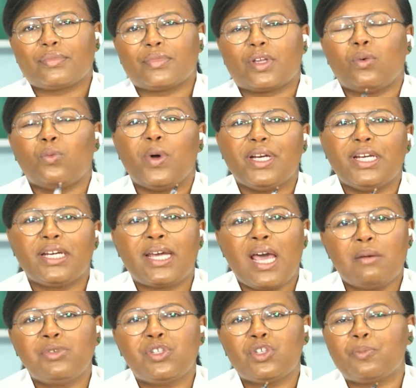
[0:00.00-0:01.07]
When it
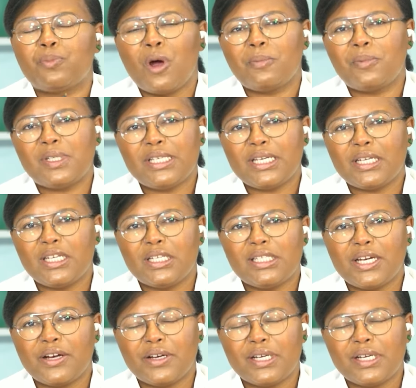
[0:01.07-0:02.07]
comes to property and interior